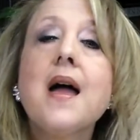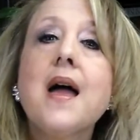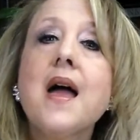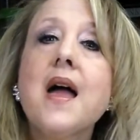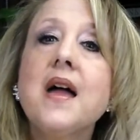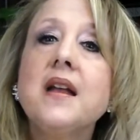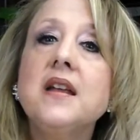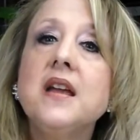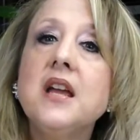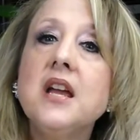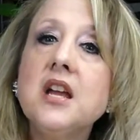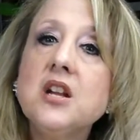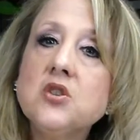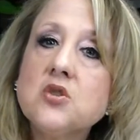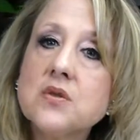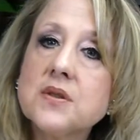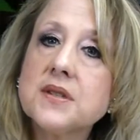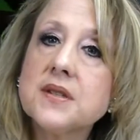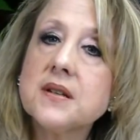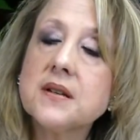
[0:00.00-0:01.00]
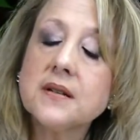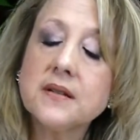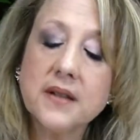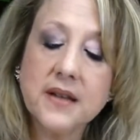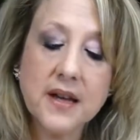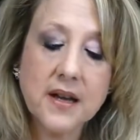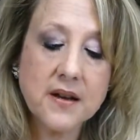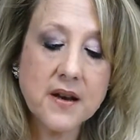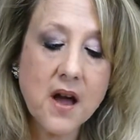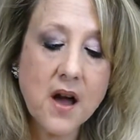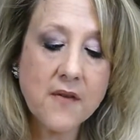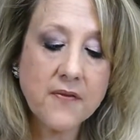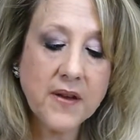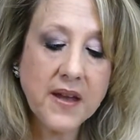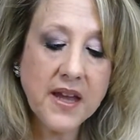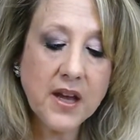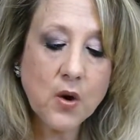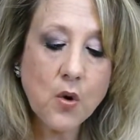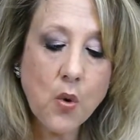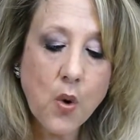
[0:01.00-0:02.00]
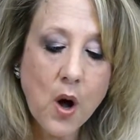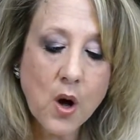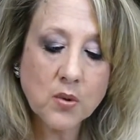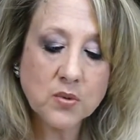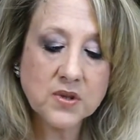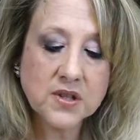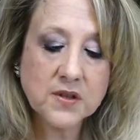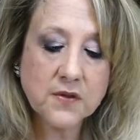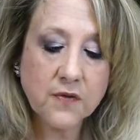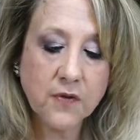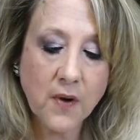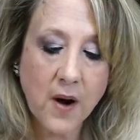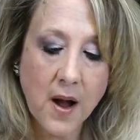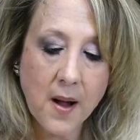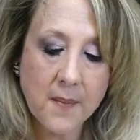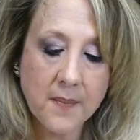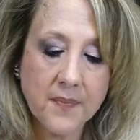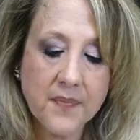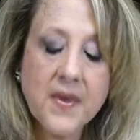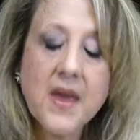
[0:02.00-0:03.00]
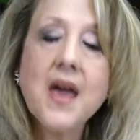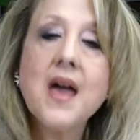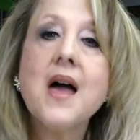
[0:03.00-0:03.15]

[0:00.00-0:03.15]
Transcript: And interestingly enough, he quotes from